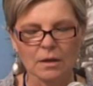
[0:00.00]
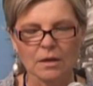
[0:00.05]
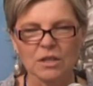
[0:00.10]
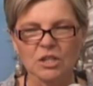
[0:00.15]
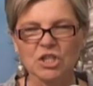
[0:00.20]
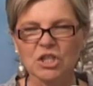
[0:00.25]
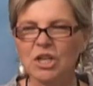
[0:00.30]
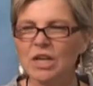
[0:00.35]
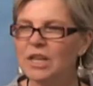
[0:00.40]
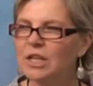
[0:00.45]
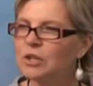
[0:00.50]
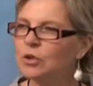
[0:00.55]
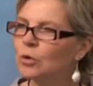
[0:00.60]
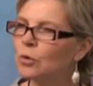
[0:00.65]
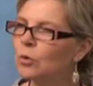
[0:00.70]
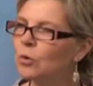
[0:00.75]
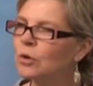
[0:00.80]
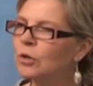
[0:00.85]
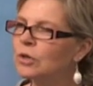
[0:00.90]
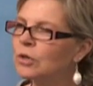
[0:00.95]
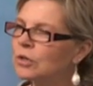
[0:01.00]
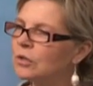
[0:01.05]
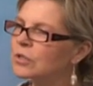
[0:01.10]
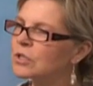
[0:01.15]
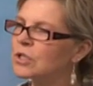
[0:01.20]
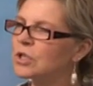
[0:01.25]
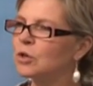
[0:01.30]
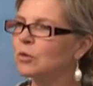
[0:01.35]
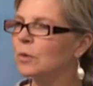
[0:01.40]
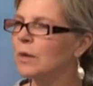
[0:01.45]
She ignored her
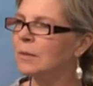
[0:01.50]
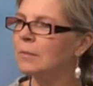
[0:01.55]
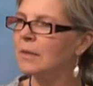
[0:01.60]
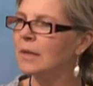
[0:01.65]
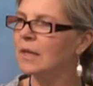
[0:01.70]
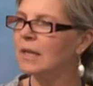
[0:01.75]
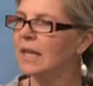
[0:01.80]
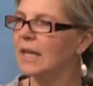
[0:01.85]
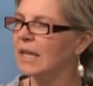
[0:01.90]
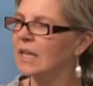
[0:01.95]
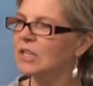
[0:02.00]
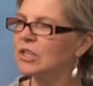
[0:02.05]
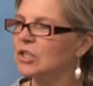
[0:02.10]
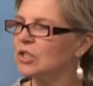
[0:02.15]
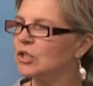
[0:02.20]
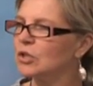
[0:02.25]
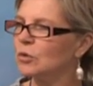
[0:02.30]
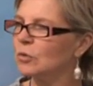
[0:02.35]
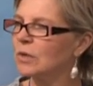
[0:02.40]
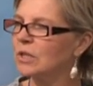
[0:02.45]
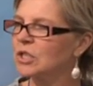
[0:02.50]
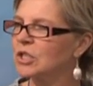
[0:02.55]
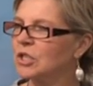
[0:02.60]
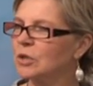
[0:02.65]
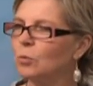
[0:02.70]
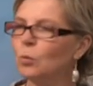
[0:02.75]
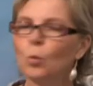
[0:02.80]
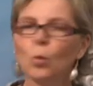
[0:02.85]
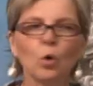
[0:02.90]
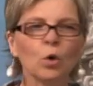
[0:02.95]
screaming
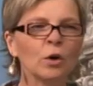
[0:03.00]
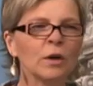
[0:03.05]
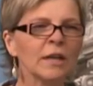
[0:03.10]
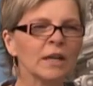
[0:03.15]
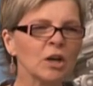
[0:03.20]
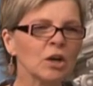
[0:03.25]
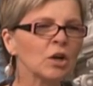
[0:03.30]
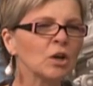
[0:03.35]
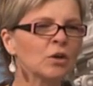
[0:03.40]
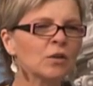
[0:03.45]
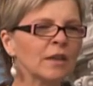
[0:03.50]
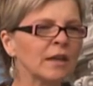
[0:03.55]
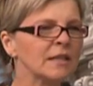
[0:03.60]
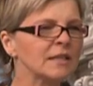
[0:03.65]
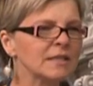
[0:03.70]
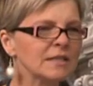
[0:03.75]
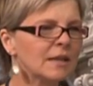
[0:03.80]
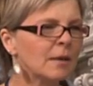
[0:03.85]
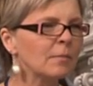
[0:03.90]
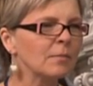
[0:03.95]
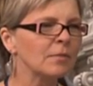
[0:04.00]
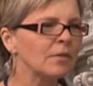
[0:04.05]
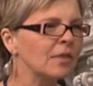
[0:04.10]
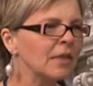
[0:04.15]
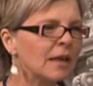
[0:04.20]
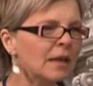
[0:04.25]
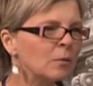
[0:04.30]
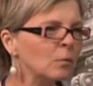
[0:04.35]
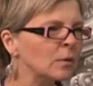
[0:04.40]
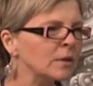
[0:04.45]
intuition, warning her that
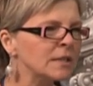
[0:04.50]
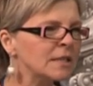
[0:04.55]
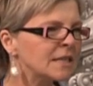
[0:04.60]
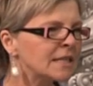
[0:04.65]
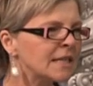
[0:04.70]
something was